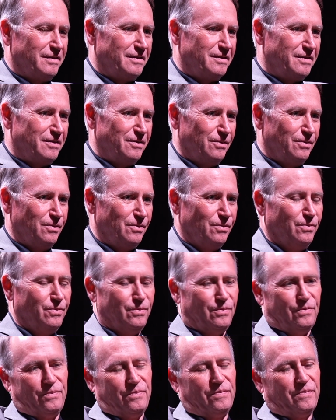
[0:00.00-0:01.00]

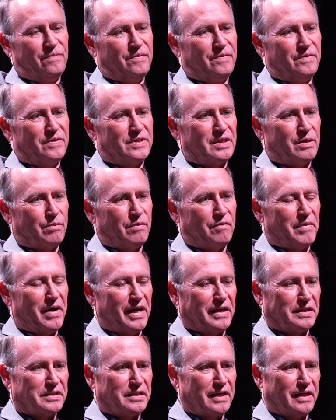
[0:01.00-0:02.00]
to some of
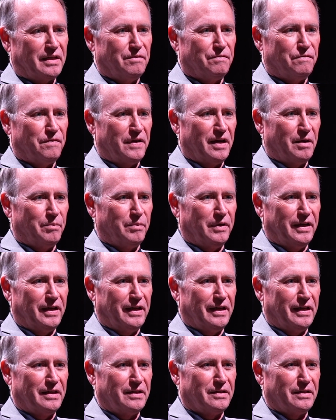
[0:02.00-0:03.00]
my extended
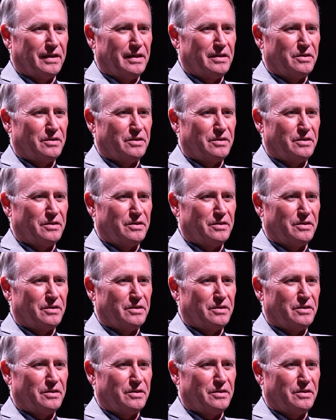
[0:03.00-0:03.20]
family in,